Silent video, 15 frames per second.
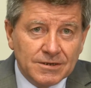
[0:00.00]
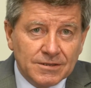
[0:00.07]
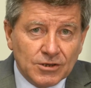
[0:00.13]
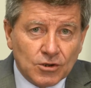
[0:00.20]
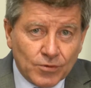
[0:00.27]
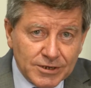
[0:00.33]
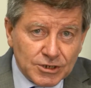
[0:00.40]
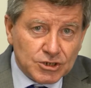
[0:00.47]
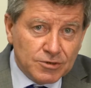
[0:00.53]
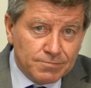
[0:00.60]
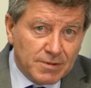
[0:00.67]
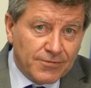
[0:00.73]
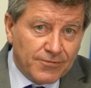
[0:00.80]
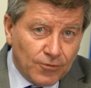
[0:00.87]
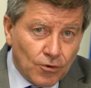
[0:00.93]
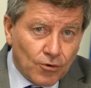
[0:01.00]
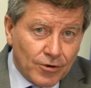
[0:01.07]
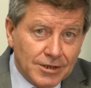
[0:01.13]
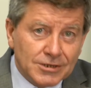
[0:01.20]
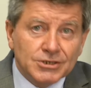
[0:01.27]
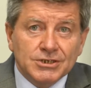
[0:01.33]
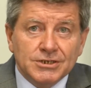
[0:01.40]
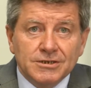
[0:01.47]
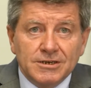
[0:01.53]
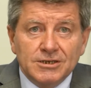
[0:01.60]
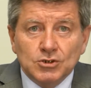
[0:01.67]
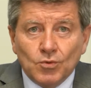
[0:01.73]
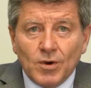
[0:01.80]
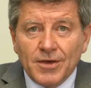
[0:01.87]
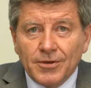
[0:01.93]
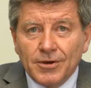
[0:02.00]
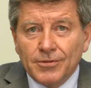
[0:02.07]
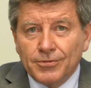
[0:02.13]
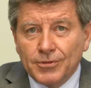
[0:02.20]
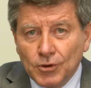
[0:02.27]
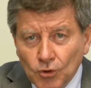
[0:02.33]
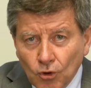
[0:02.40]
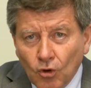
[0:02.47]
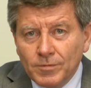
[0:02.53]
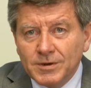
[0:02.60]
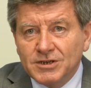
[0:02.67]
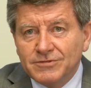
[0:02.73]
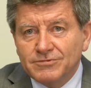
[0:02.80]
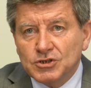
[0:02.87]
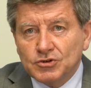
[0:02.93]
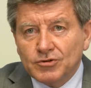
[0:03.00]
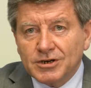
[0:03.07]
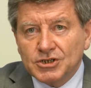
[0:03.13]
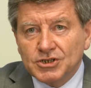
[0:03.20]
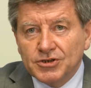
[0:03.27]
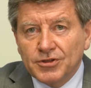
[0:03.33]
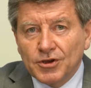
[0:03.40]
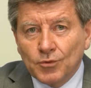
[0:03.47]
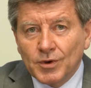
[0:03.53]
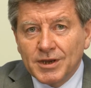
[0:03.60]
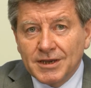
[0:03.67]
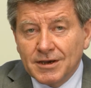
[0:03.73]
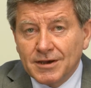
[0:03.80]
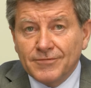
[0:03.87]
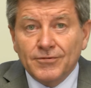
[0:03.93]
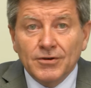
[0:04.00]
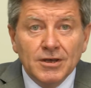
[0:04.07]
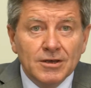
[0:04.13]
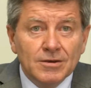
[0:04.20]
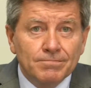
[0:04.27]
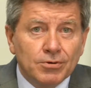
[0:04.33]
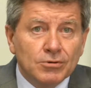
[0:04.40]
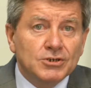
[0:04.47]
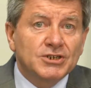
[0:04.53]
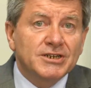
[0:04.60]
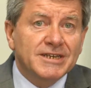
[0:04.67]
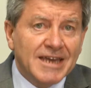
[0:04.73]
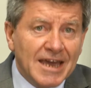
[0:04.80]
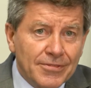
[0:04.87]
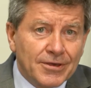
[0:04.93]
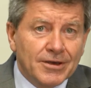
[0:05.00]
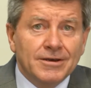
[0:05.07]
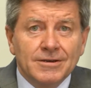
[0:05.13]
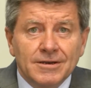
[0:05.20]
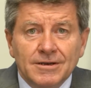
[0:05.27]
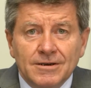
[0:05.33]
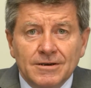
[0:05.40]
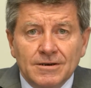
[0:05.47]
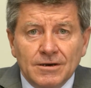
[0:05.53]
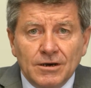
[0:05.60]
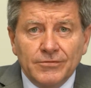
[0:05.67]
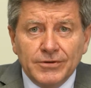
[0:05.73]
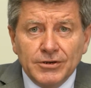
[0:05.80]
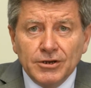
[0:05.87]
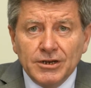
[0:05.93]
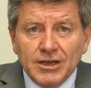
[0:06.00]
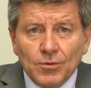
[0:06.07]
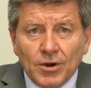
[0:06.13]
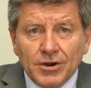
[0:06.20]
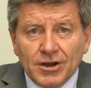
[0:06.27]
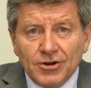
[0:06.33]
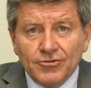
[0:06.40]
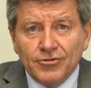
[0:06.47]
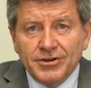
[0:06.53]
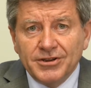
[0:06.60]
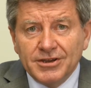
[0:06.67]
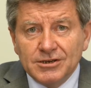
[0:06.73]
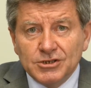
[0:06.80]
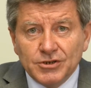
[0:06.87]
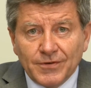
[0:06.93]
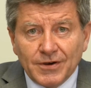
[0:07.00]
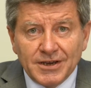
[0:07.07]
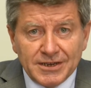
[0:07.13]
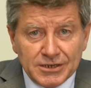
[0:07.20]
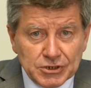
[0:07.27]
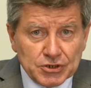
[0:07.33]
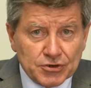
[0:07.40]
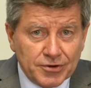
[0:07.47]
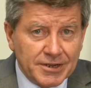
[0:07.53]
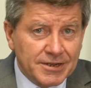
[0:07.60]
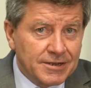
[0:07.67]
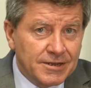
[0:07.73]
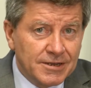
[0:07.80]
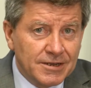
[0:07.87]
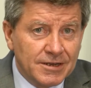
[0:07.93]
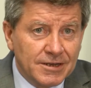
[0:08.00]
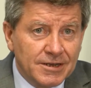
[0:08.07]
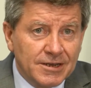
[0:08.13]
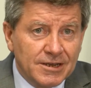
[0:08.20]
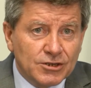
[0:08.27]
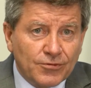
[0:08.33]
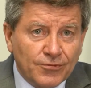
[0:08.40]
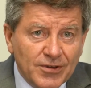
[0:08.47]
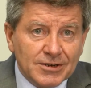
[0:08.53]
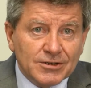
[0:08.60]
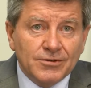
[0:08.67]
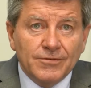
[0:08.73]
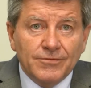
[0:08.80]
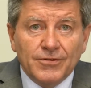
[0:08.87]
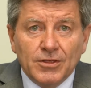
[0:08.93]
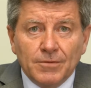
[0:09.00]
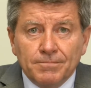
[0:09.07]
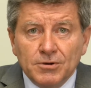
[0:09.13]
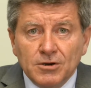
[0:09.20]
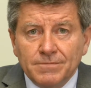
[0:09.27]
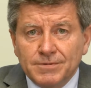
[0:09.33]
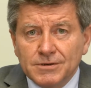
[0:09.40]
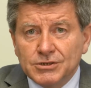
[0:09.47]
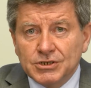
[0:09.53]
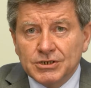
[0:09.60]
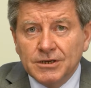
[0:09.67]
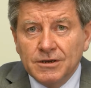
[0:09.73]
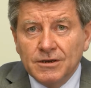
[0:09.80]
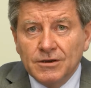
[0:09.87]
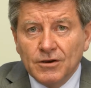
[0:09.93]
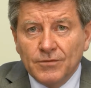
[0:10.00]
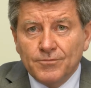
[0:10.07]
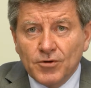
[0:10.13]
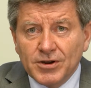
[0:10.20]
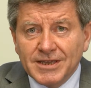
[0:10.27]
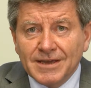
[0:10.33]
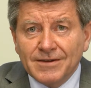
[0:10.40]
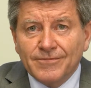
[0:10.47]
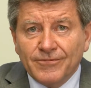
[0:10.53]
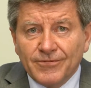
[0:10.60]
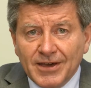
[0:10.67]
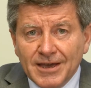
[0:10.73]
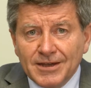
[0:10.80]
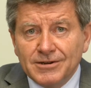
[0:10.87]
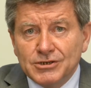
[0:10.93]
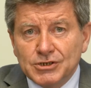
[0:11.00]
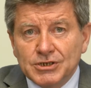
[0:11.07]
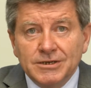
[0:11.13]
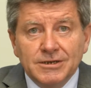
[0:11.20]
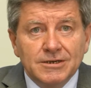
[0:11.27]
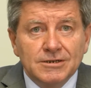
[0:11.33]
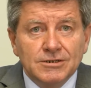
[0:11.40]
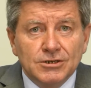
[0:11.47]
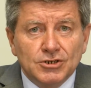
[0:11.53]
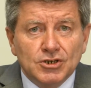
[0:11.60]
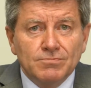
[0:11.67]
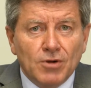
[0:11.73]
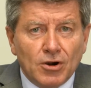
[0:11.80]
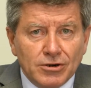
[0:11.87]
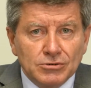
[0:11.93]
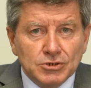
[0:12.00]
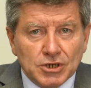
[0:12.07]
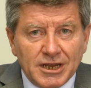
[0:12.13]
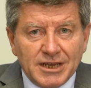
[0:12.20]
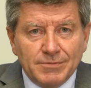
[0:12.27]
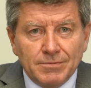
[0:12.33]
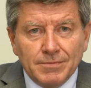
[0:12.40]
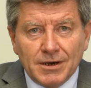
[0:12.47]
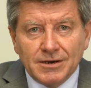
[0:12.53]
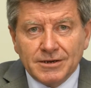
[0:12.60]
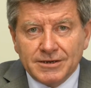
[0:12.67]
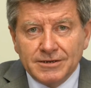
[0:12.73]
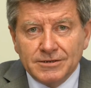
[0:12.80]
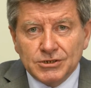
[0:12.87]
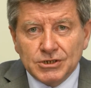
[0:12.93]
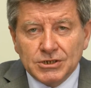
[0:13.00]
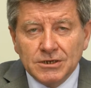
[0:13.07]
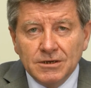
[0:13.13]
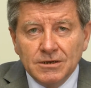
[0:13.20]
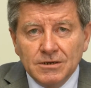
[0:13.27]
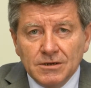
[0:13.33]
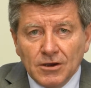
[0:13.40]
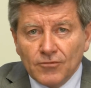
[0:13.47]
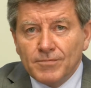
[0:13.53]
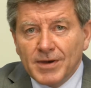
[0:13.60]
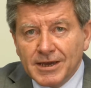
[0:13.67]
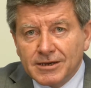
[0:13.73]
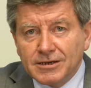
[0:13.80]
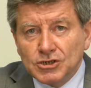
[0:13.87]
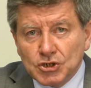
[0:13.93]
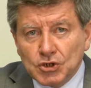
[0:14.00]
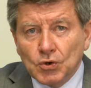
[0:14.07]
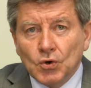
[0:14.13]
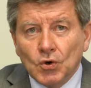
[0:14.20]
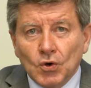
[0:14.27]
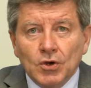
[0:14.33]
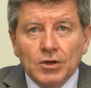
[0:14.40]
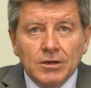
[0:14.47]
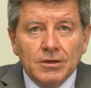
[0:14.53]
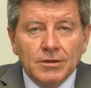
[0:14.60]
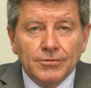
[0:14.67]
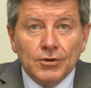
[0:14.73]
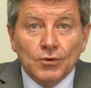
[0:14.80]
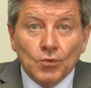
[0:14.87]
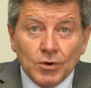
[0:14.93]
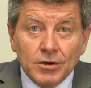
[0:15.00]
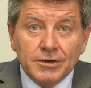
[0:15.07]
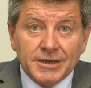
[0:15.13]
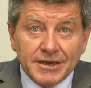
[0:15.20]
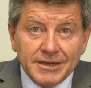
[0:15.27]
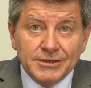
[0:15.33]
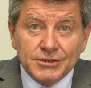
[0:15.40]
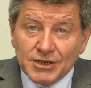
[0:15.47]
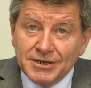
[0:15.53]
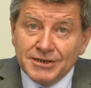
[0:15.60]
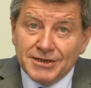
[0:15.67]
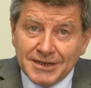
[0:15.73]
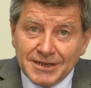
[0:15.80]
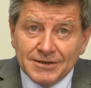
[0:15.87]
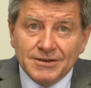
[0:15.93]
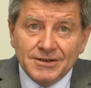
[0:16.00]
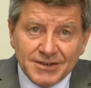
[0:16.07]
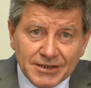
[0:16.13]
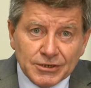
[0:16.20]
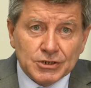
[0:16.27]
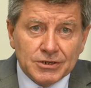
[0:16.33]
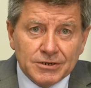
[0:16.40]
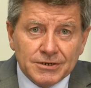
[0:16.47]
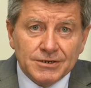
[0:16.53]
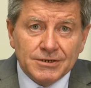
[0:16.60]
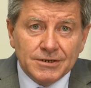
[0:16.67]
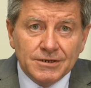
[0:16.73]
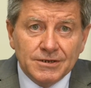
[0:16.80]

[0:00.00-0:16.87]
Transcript: The question before us is whether the normative structure that we have put together over nearly 100 years of our history is fit for the purpose of bringing fairness to tomorrow's labour markets, of making sure that work is indeed decent.